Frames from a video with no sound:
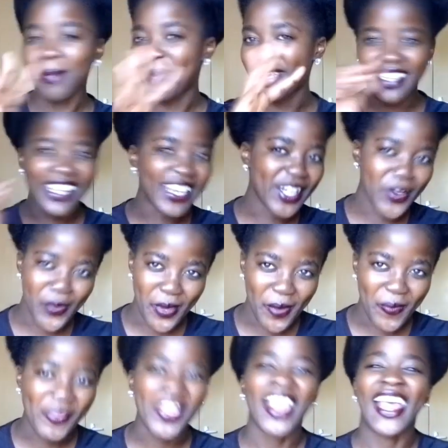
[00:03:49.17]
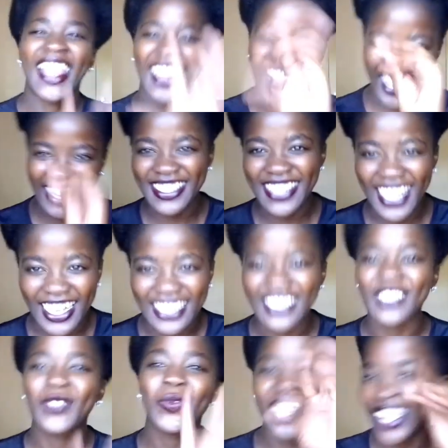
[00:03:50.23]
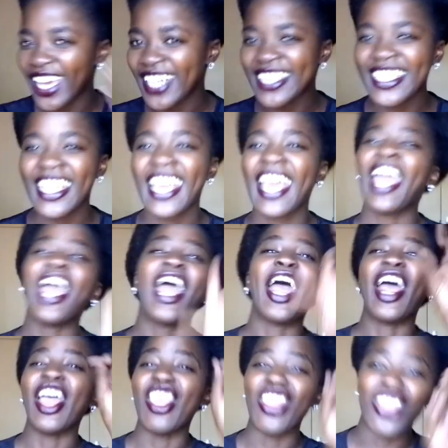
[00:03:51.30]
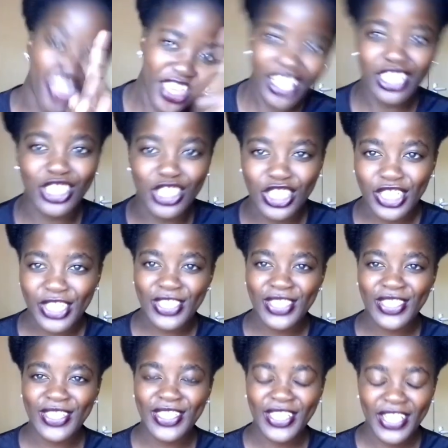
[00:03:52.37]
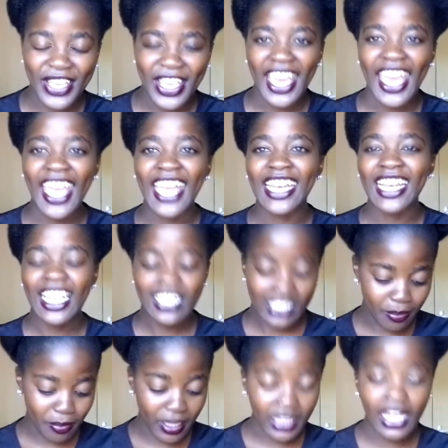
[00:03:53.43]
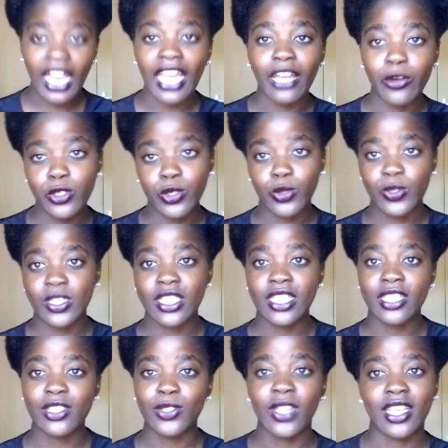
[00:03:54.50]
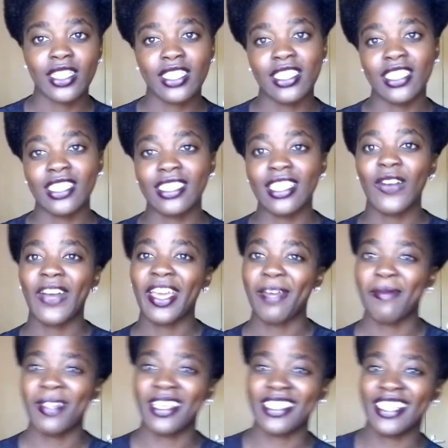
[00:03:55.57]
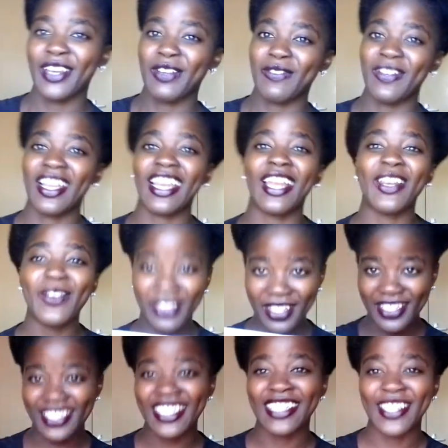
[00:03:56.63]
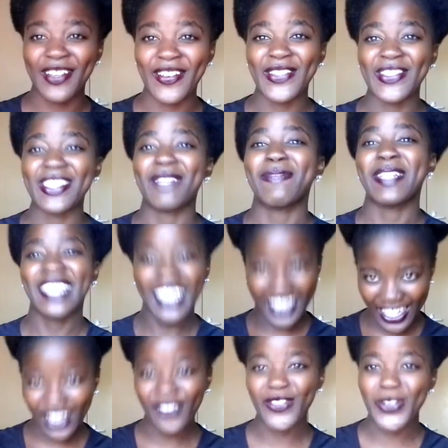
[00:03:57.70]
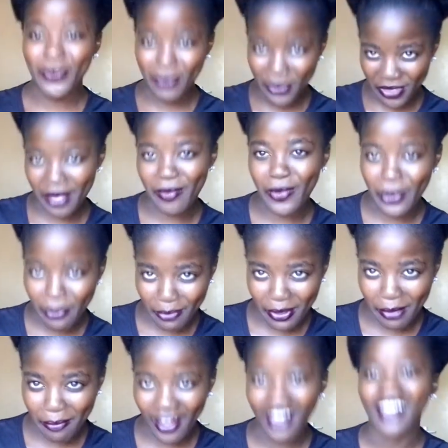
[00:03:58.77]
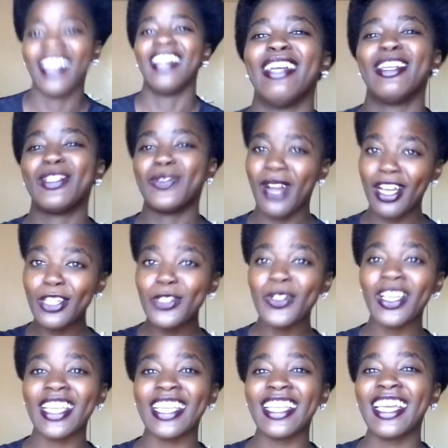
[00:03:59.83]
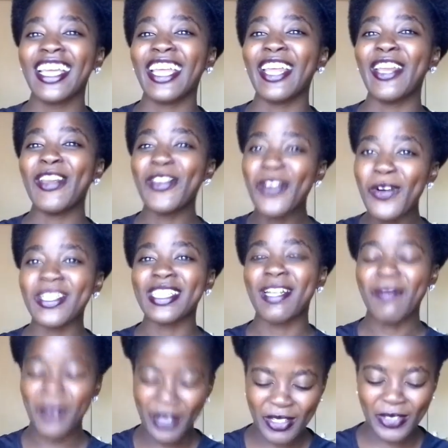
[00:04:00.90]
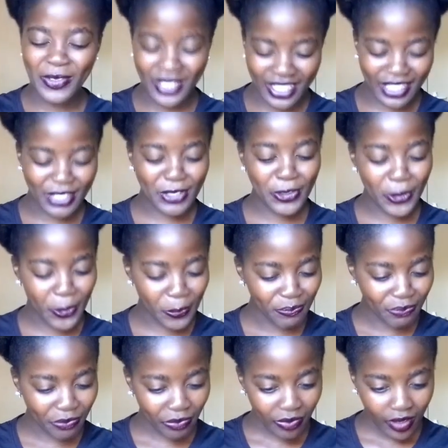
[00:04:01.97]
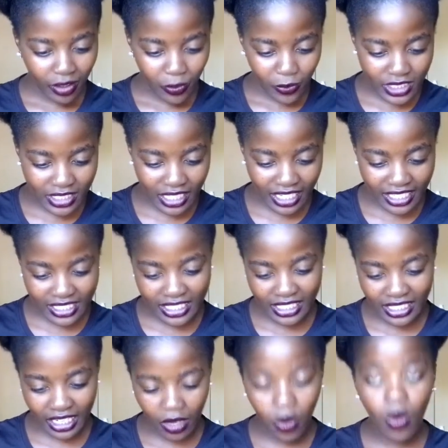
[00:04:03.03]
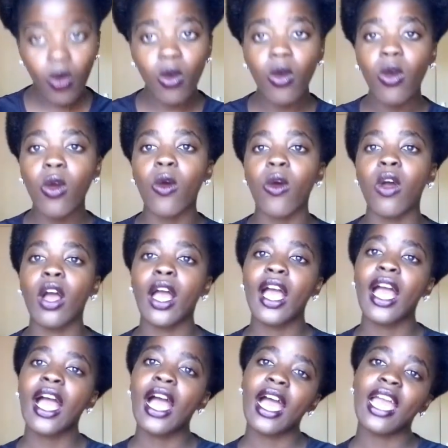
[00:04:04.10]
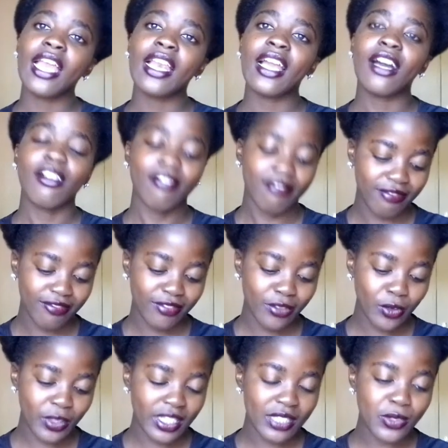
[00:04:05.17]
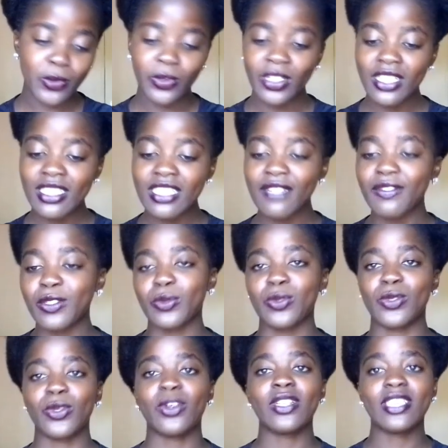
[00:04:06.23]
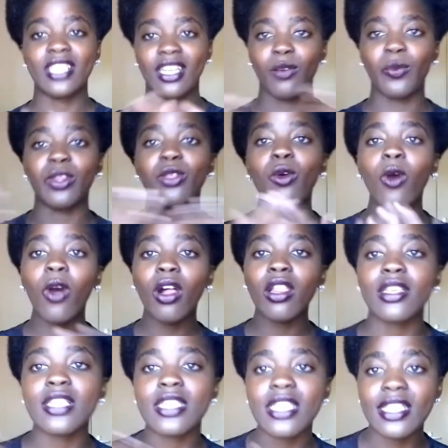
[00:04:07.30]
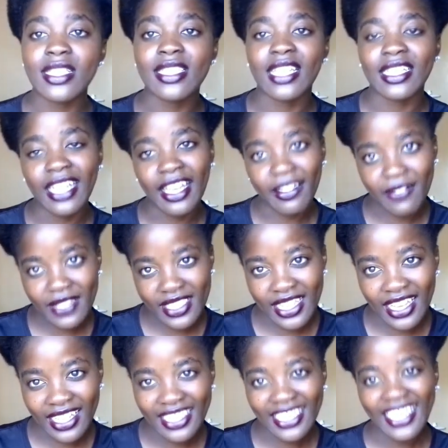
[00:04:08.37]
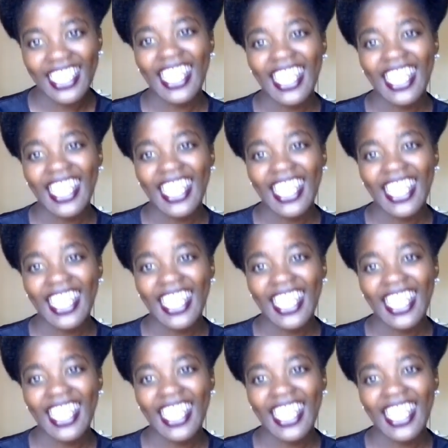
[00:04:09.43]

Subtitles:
But anyway, that is that. You get the gist. And lastly, by the way, I wrote those things so that this is how I am, that kind of girl. I know things that I want to say, but I have to put them on paper to actually know what I'm going to say. So what is the last thing that I love? Okay, so easy with risotto, with all these things that I have said,